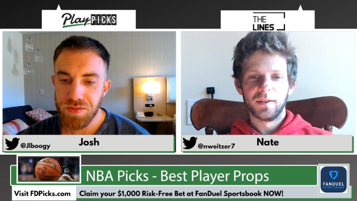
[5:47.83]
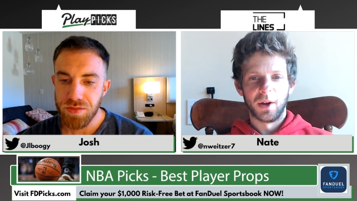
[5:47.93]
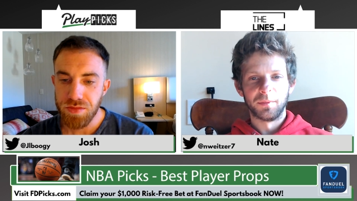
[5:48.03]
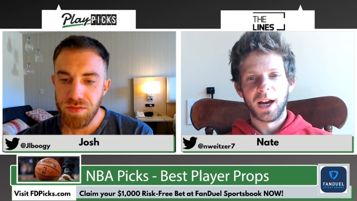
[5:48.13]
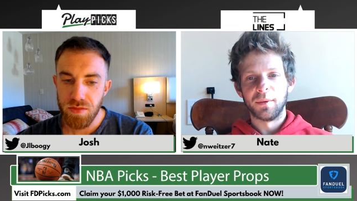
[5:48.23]

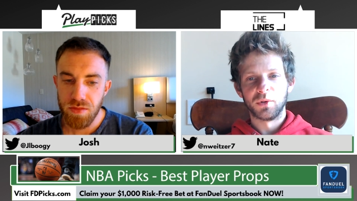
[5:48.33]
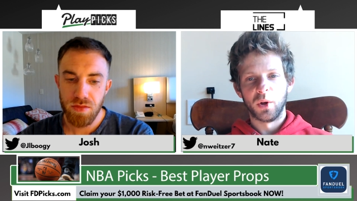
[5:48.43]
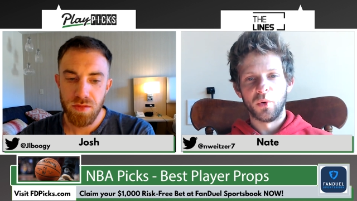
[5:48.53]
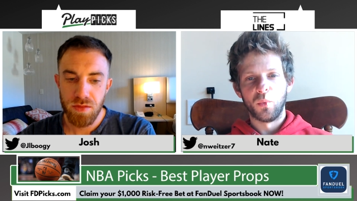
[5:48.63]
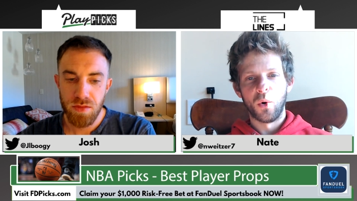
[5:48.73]
Speaker 1: Sometimes
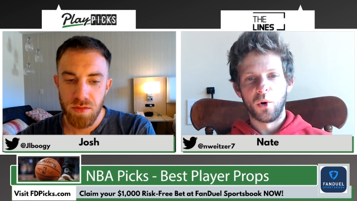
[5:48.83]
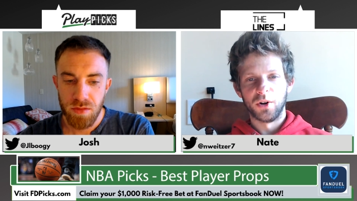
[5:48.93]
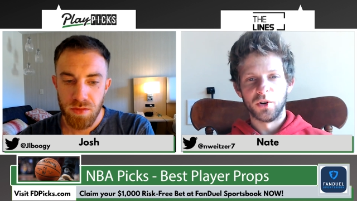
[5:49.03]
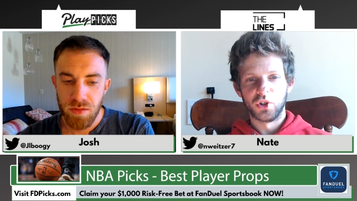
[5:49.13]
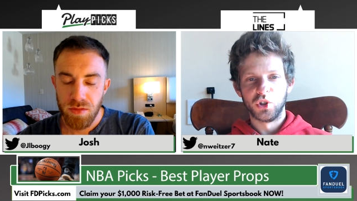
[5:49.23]
when the
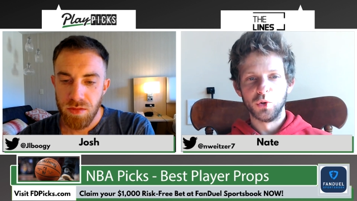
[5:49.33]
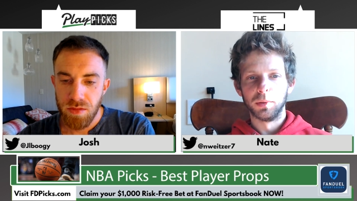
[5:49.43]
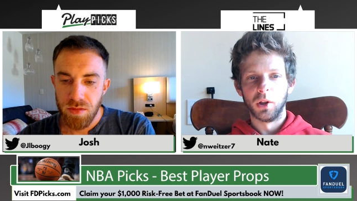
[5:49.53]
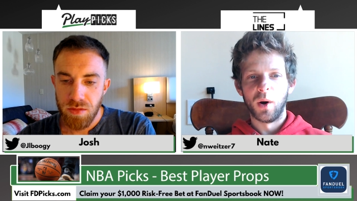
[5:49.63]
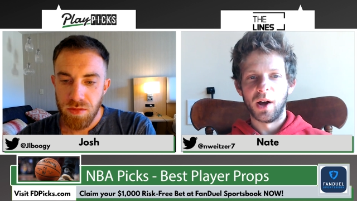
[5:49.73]
Warriors do
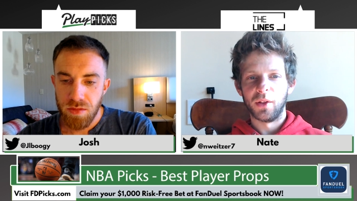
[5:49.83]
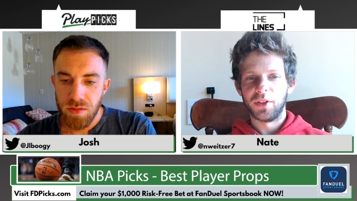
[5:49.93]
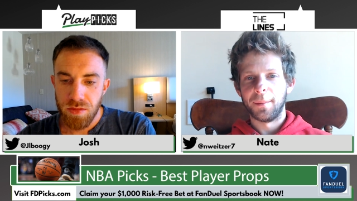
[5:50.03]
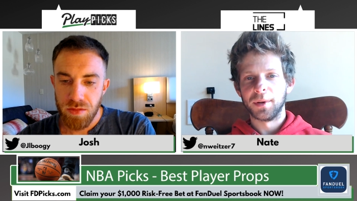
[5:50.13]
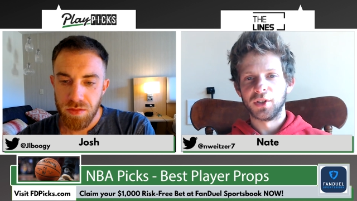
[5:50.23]
blow out the
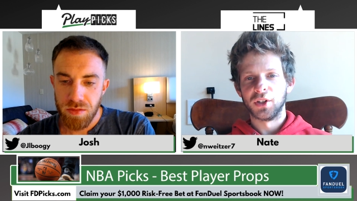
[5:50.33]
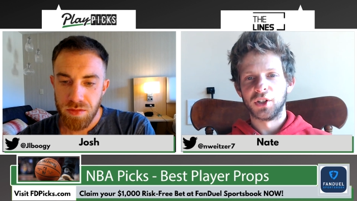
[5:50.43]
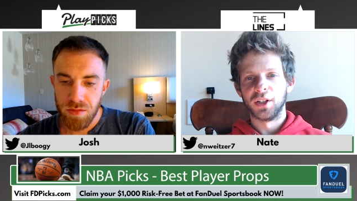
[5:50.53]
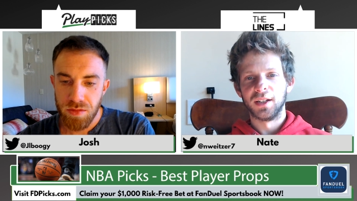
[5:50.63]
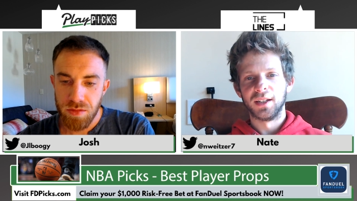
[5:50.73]

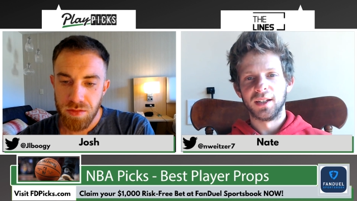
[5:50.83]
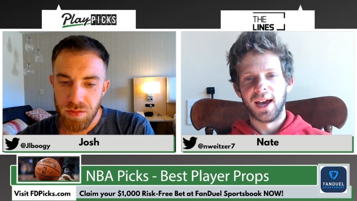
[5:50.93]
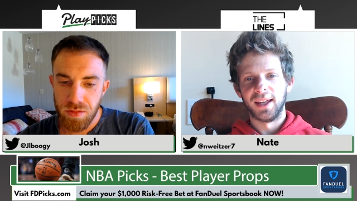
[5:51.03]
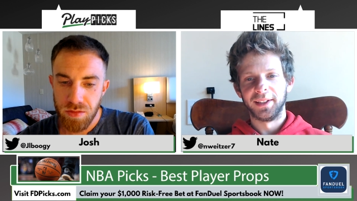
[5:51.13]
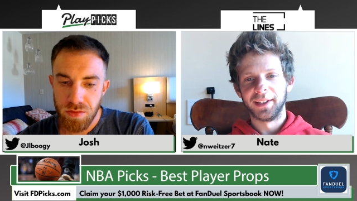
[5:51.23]
opposition,
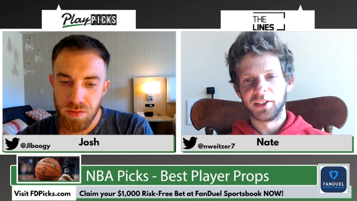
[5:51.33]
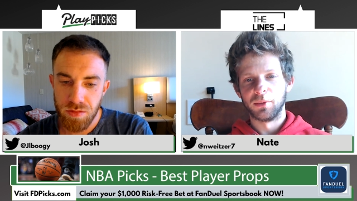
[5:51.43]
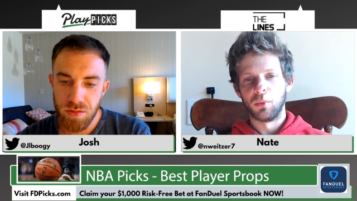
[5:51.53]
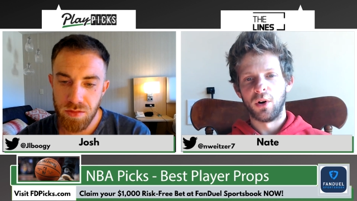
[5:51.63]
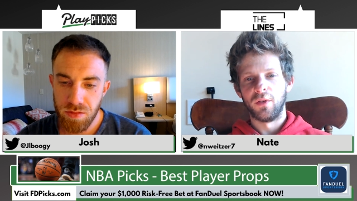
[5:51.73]
yeah, it leads to
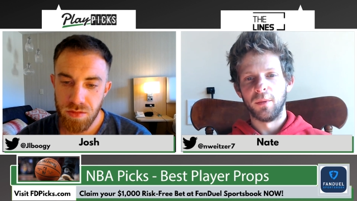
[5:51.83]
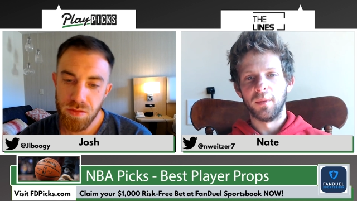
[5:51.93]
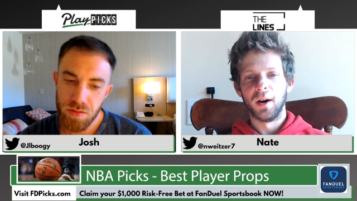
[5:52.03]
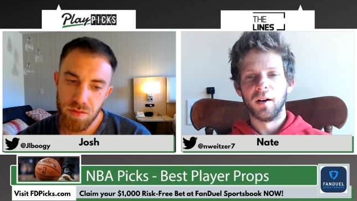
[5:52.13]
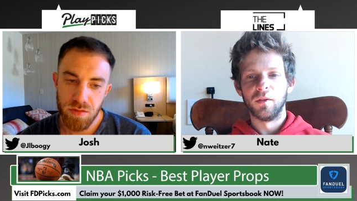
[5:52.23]
more of
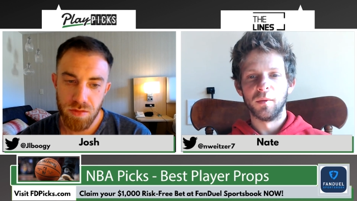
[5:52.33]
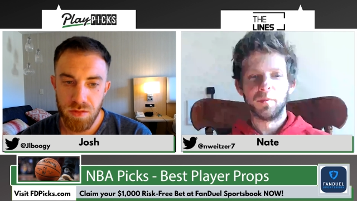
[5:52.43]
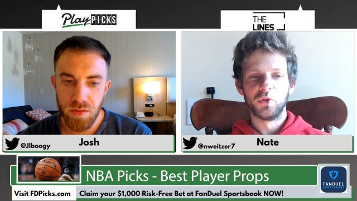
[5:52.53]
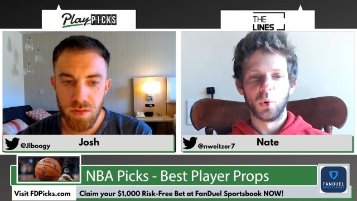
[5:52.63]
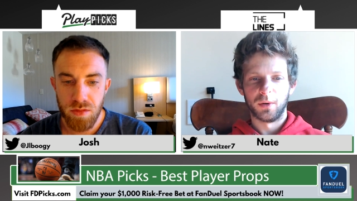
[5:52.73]
a
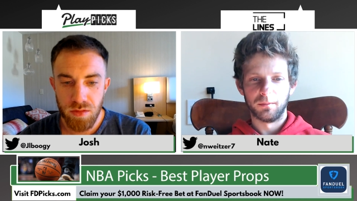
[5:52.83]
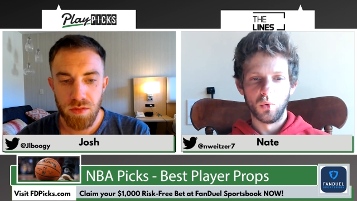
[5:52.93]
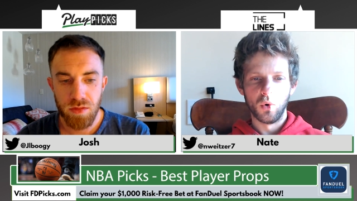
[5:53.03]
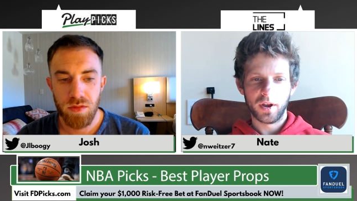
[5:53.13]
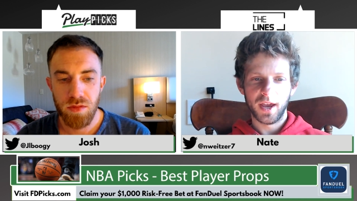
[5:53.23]
Jordan
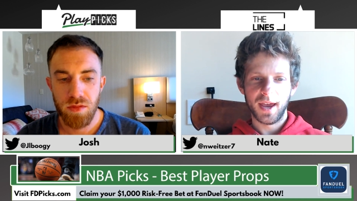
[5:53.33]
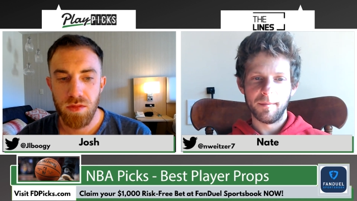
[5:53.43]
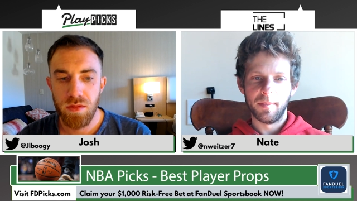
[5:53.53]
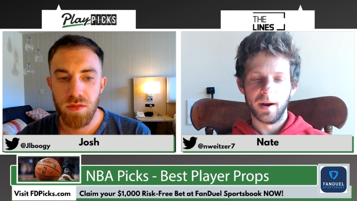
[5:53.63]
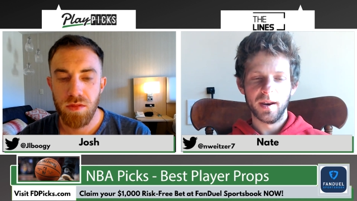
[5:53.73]
Poole game.
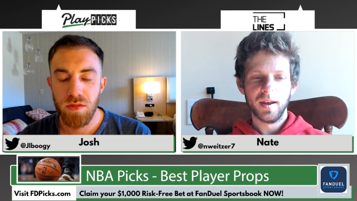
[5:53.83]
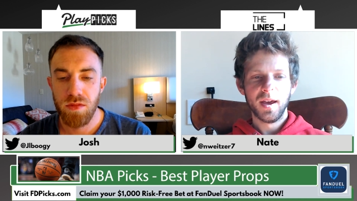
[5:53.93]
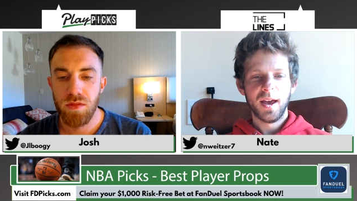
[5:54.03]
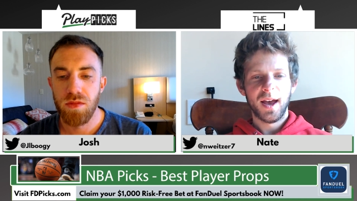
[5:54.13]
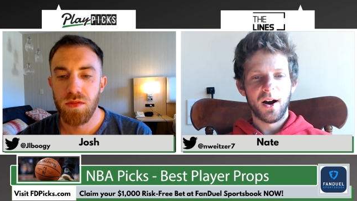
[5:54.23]
But
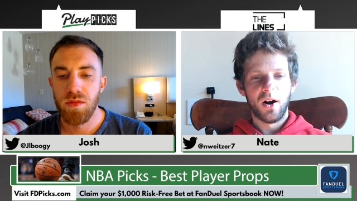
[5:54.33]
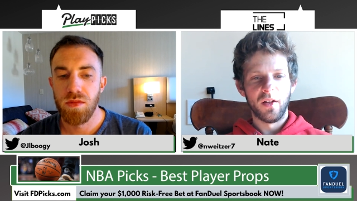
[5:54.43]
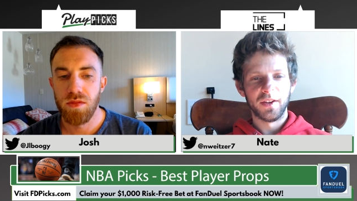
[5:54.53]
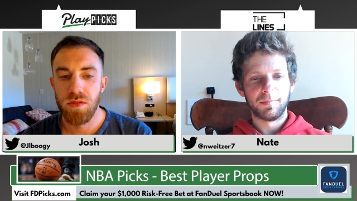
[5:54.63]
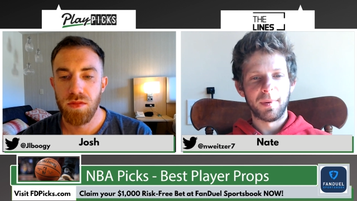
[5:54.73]

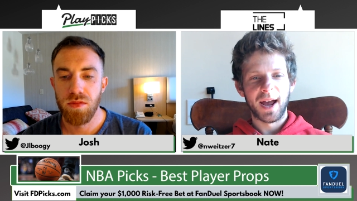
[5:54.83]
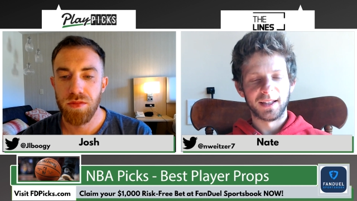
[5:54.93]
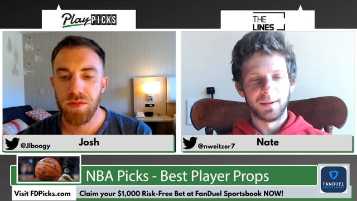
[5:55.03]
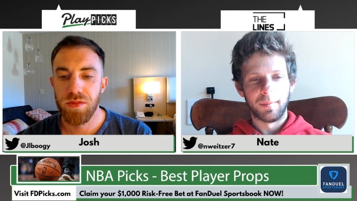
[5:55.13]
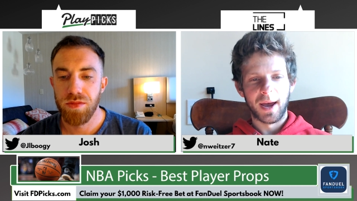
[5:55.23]
on this
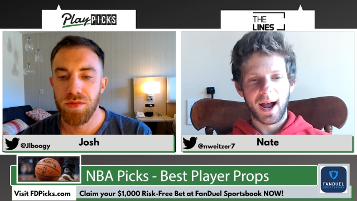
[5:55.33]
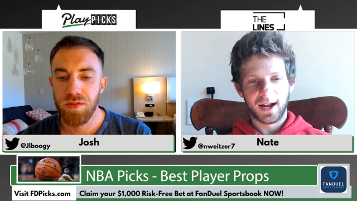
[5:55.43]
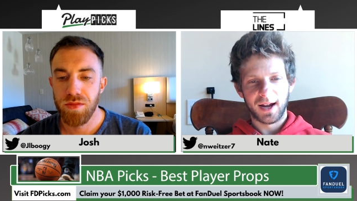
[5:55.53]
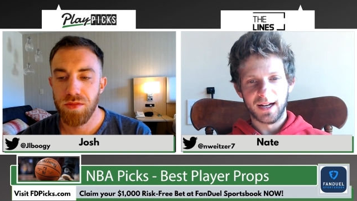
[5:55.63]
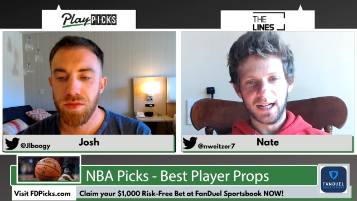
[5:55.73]

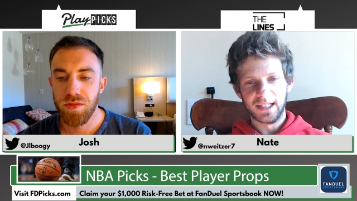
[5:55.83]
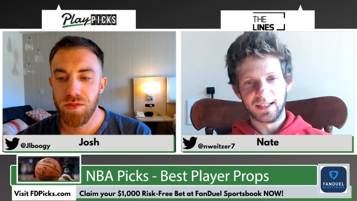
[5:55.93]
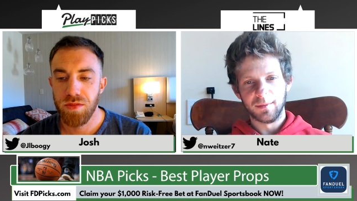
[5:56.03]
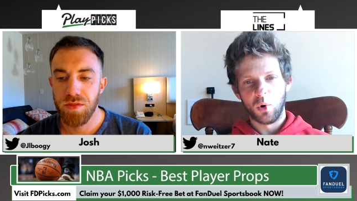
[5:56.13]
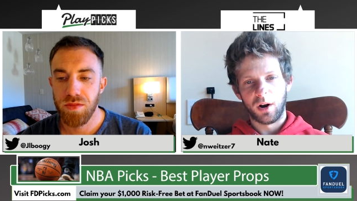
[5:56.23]
back-to-back against
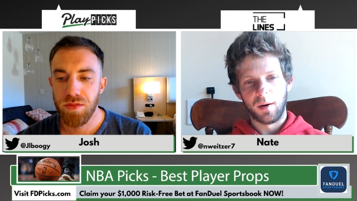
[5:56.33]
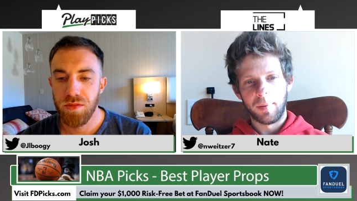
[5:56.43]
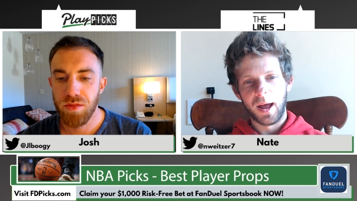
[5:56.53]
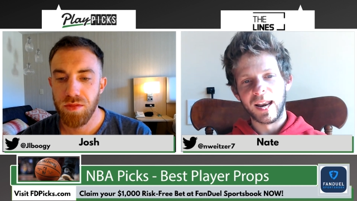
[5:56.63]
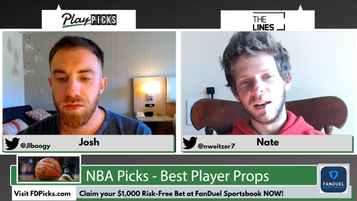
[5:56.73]
a more
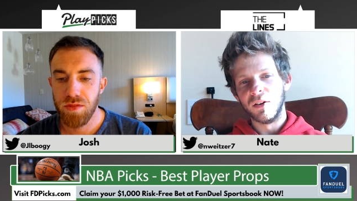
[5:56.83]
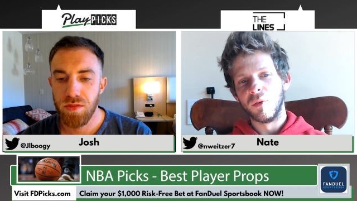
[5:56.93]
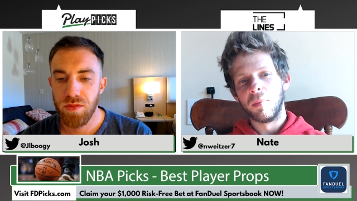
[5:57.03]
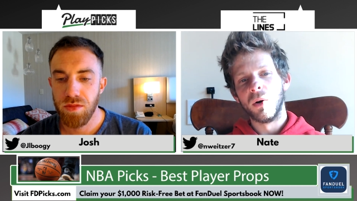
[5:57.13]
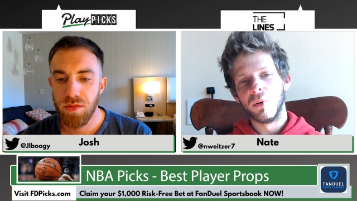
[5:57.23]
competitive
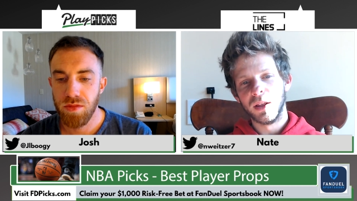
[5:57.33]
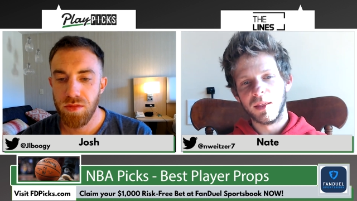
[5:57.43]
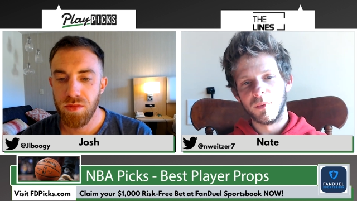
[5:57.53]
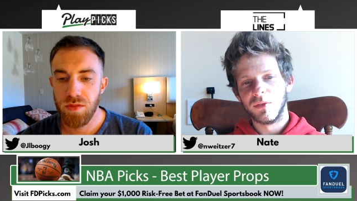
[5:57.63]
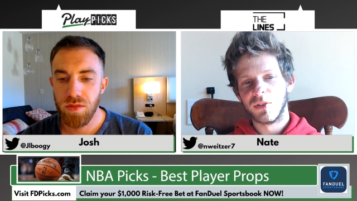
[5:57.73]
opponent
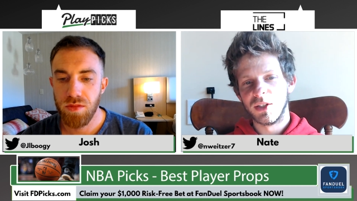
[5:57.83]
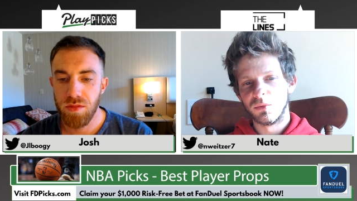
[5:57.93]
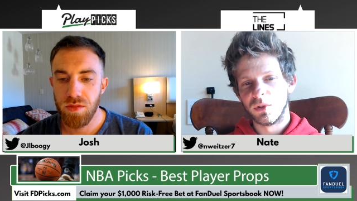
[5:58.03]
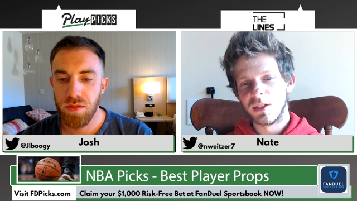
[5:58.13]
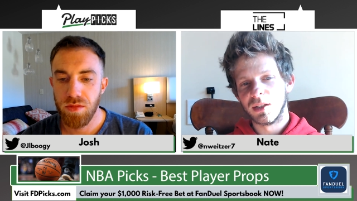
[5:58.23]
than we've seen
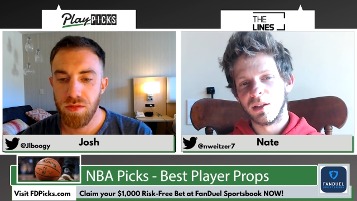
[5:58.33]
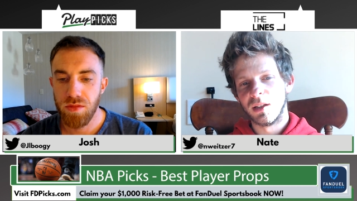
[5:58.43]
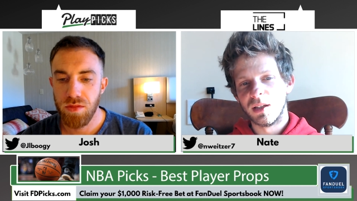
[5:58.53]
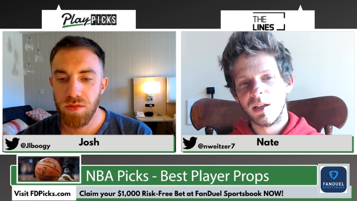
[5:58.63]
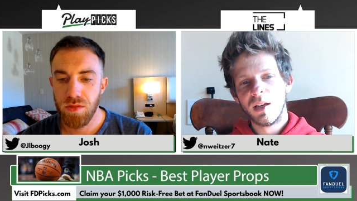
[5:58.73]

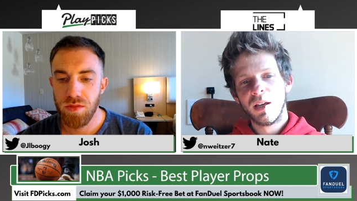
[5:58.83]
recently,